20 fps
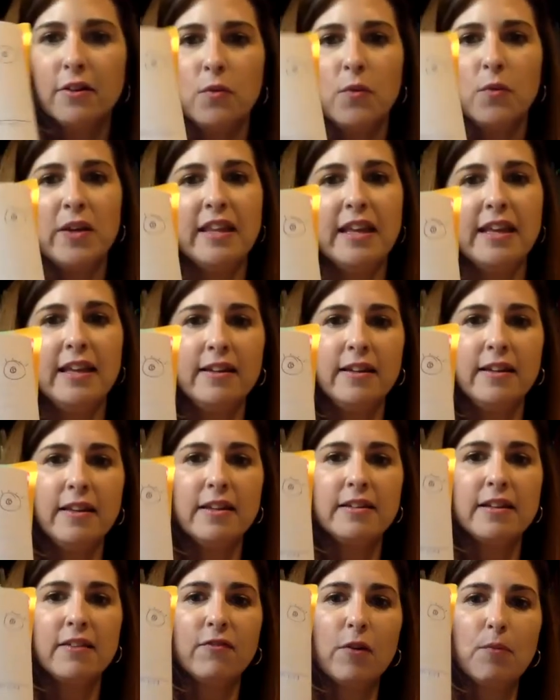within the
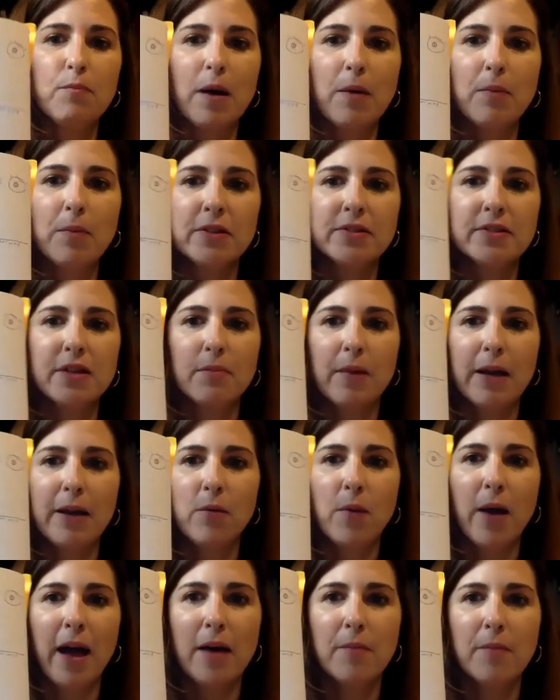different bubbles on my
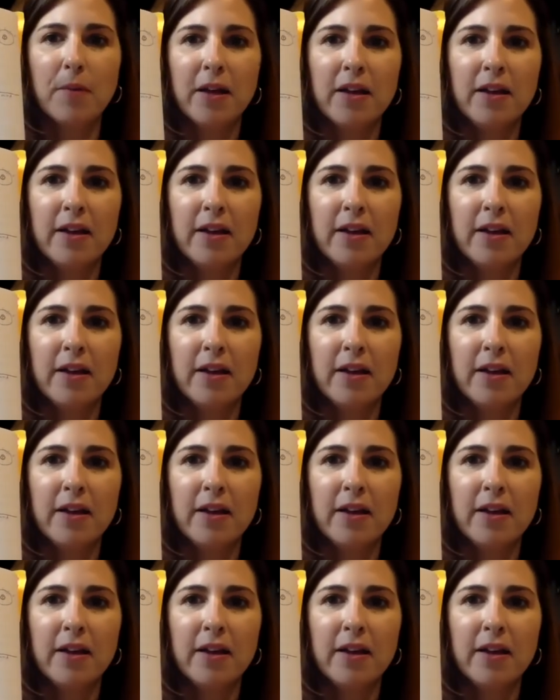web,